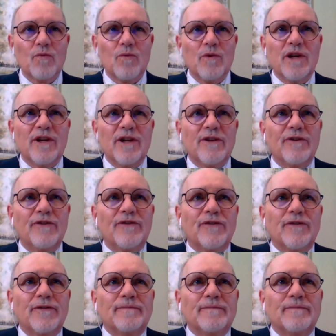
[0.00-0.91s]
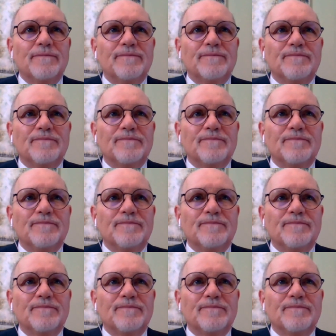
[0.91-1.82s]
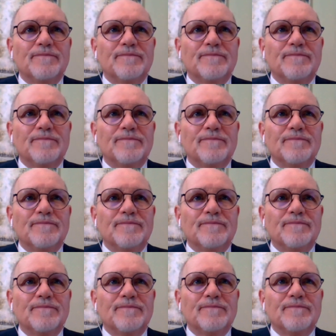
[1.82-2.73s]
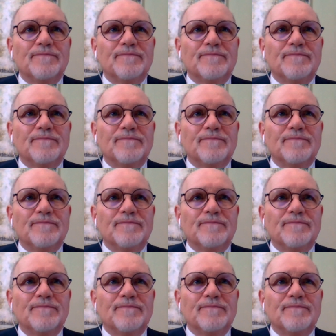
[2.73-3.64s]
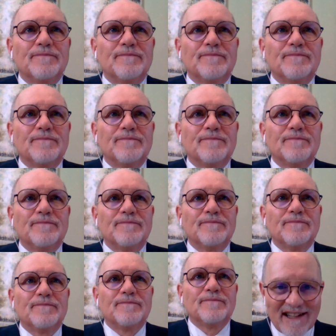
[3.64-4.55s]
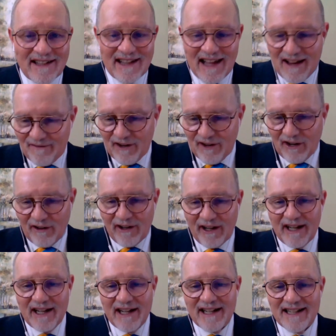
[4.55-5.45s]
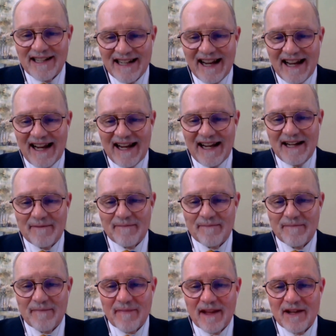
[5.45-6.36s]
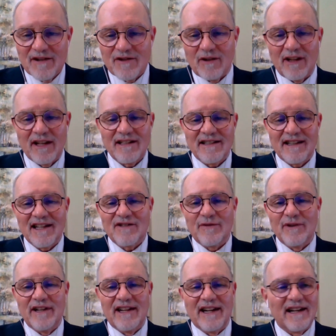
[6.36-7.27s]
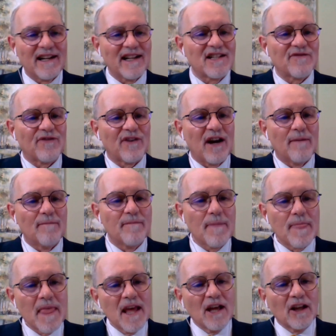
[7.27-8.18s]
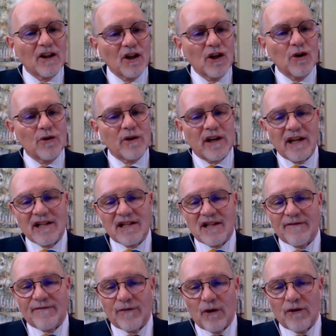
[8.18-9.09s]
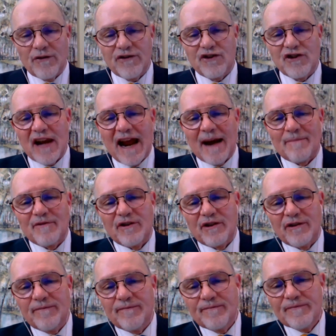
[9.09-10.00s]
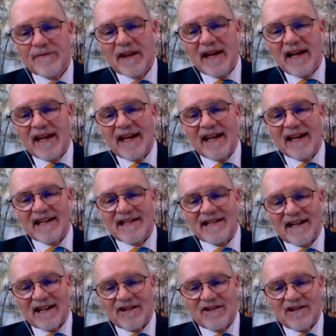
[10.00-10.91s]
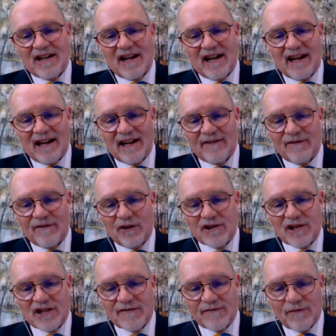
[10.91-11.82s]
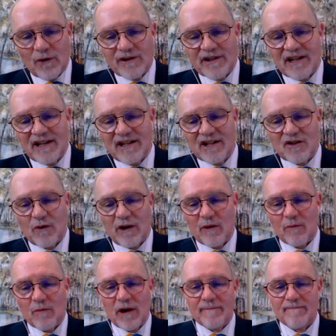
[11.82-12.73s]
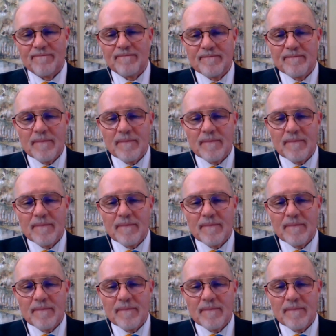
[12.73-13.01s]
is being fulfilled in their sight that very day. So let's read it. It's from Luke. It's the fourth chapter. It's verses 14 to 21.